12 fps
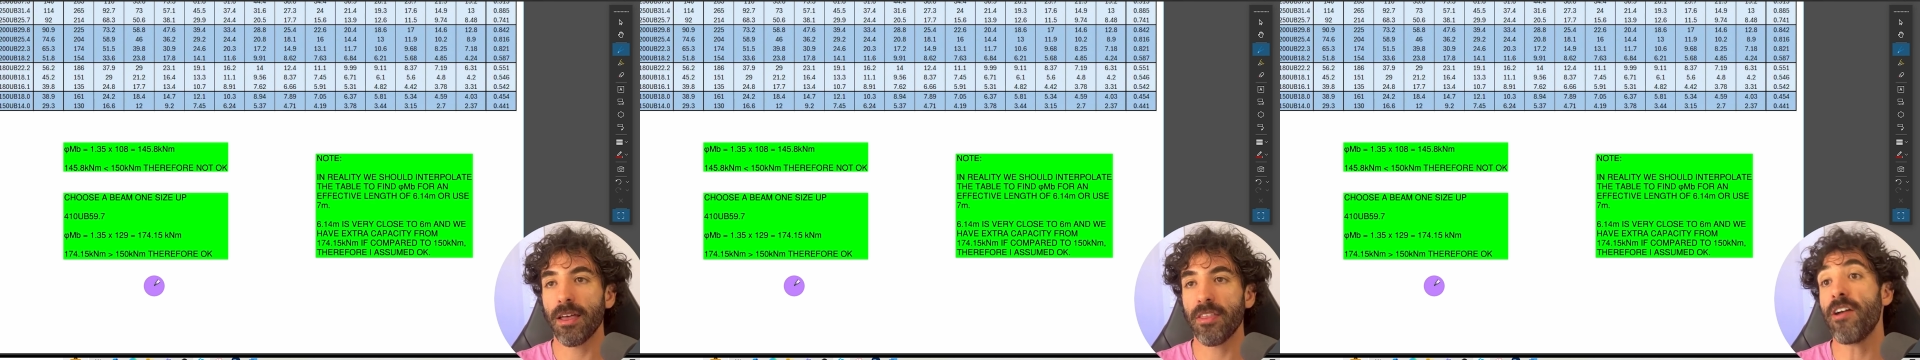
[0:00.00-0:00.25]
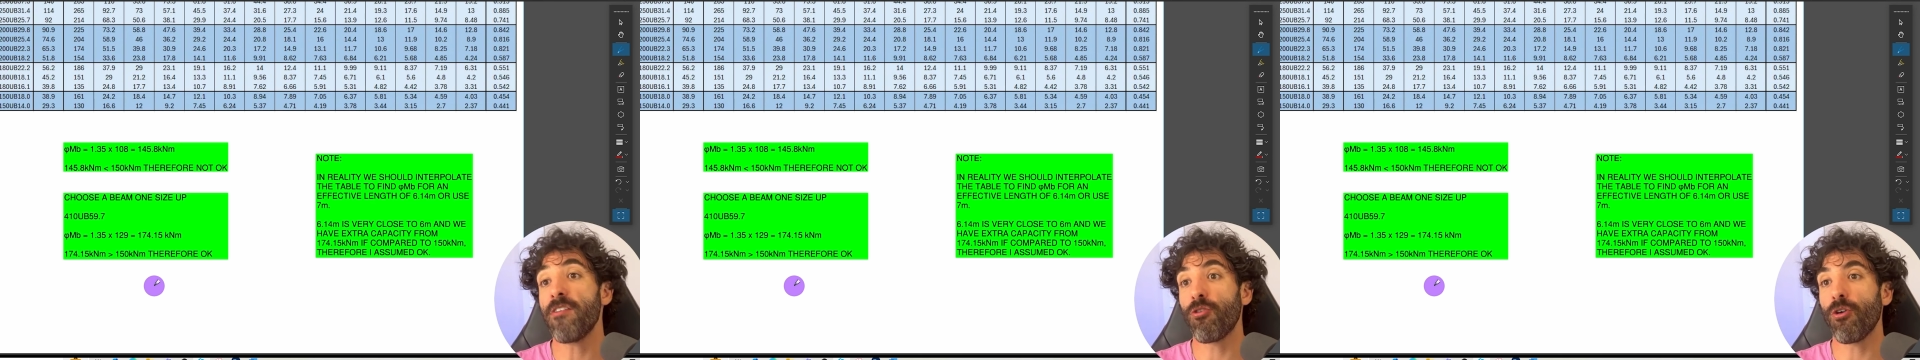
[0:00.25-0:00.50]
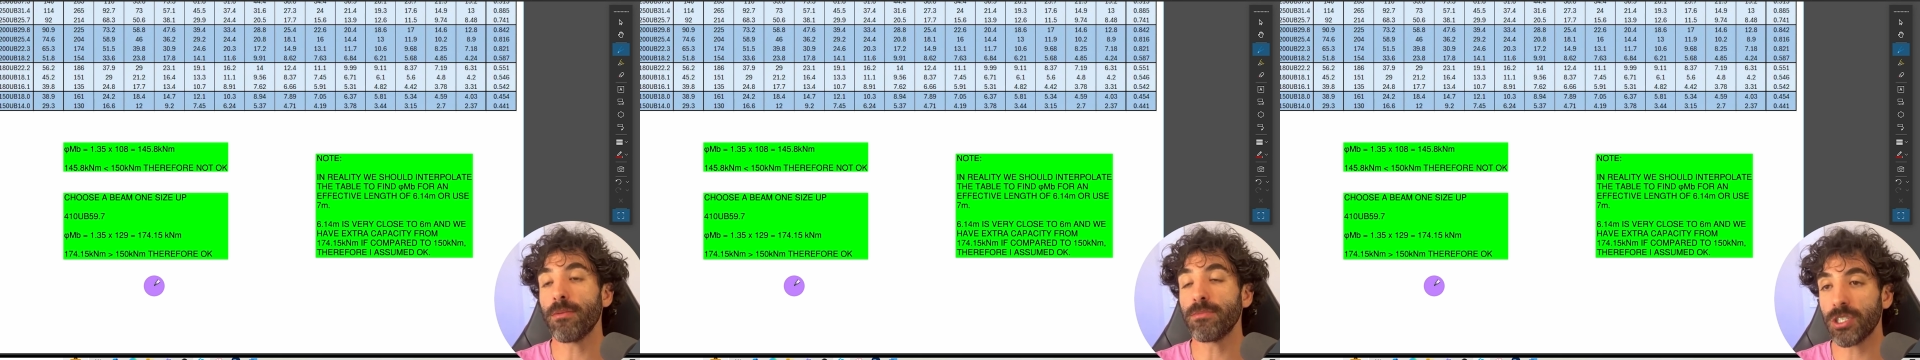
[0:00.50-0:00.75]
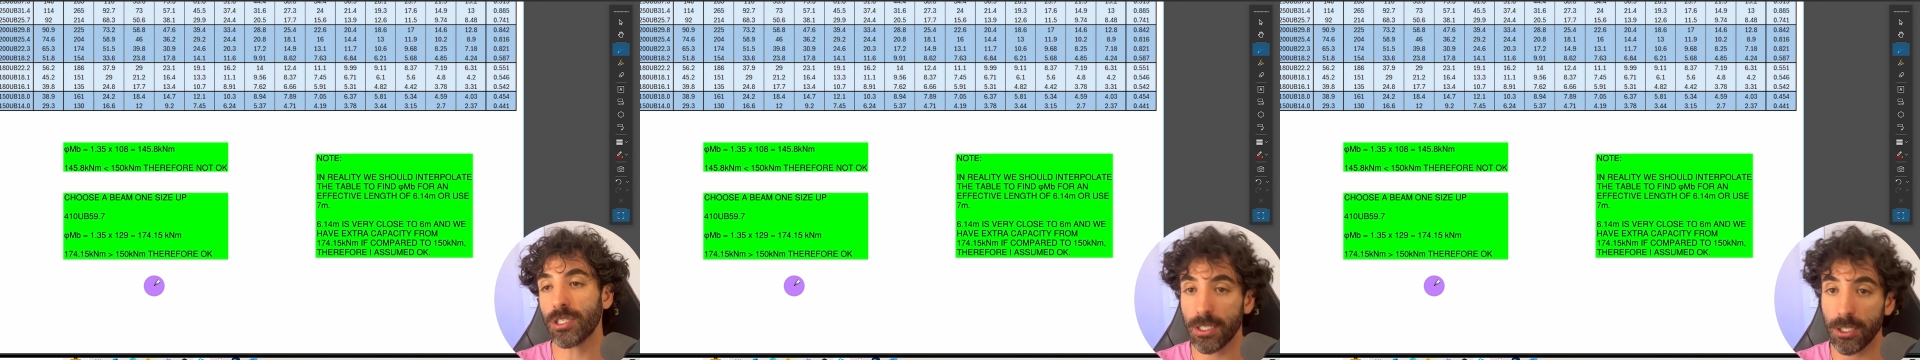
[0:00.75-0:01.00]
Therefore, I'm
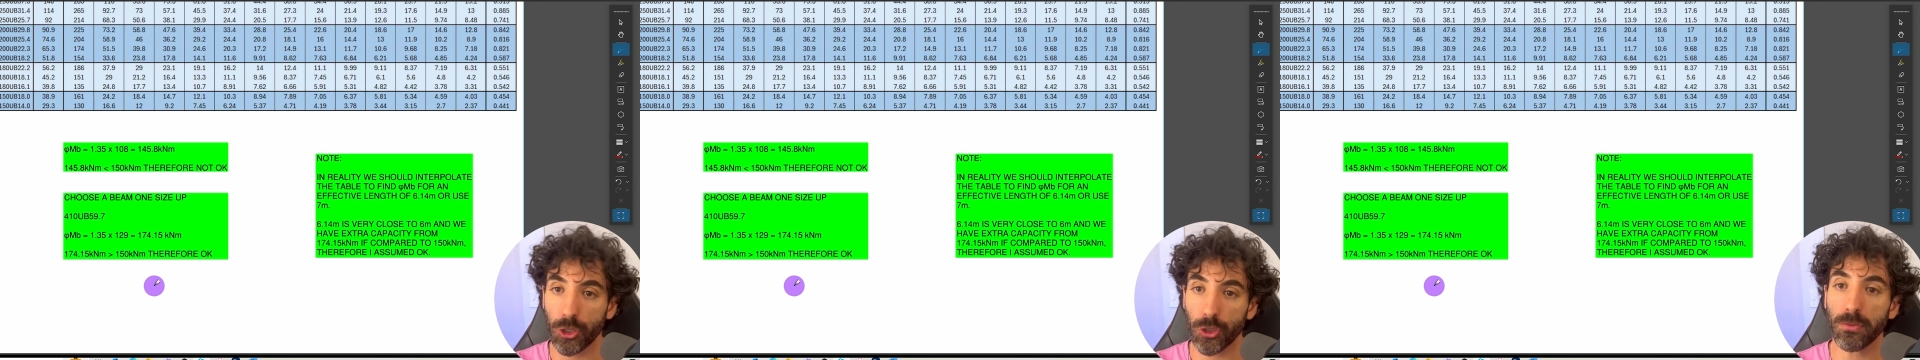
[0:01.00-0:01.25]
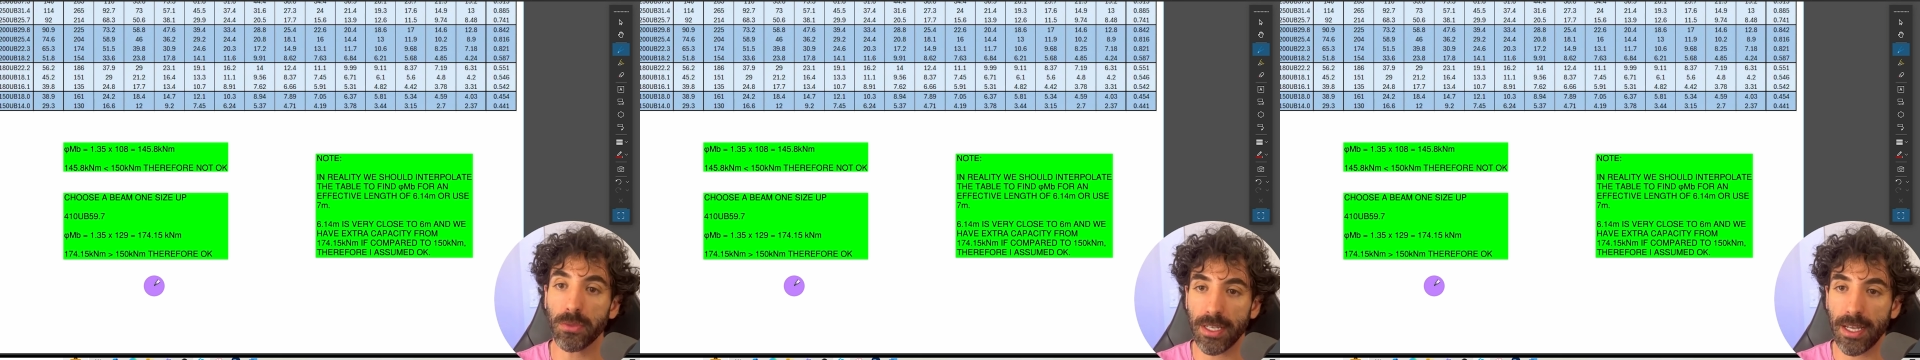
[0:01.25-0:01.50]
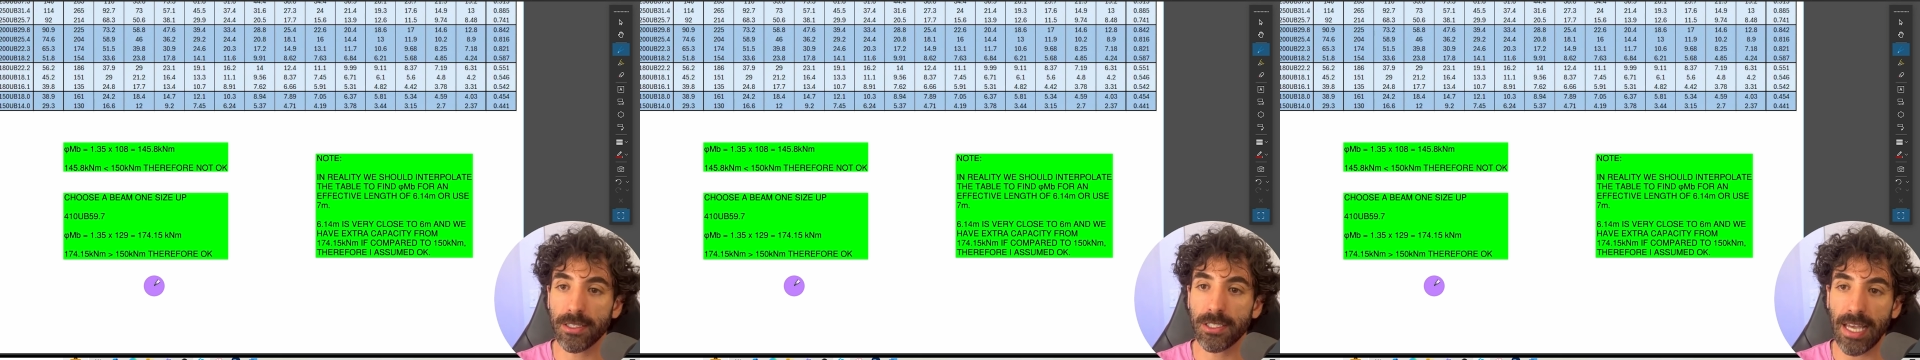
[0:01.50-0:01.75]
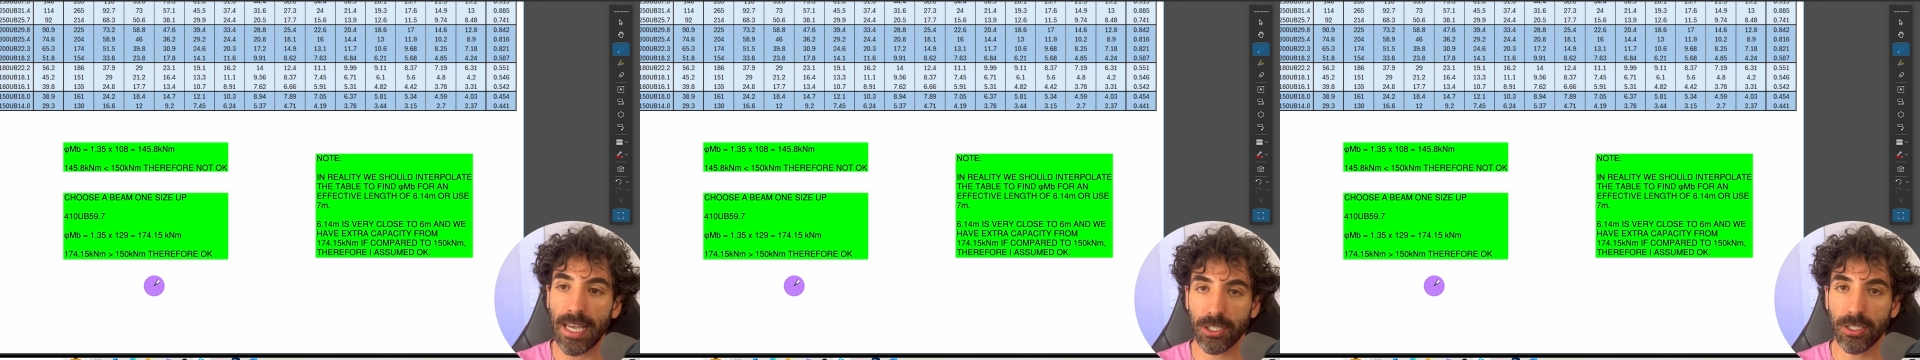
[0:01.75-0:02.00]
just assuming that
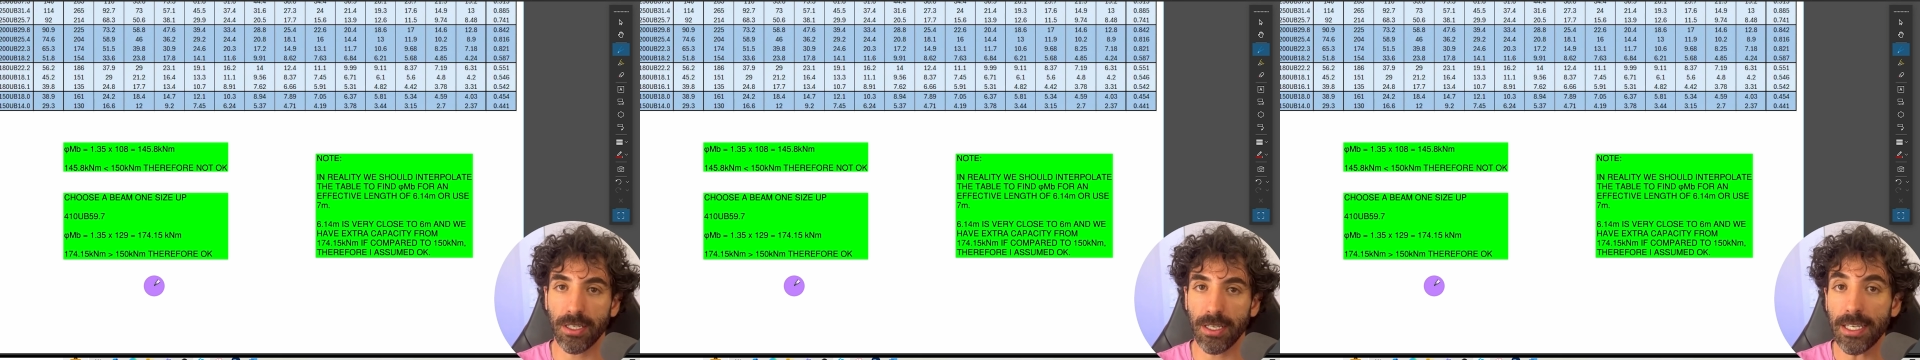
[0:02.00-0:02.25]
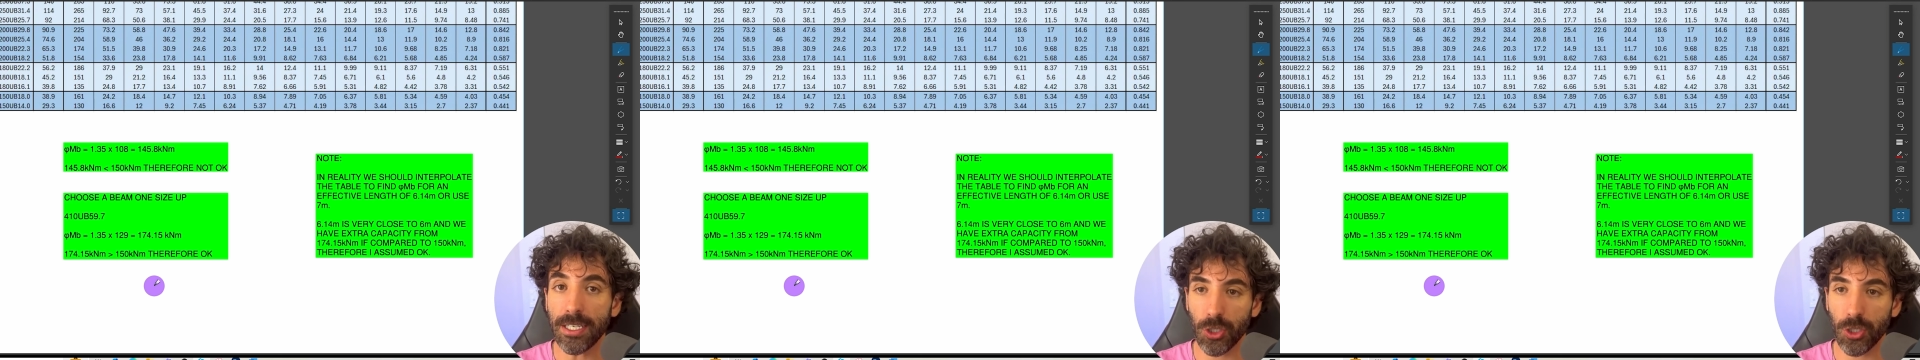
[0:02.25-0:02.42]
section is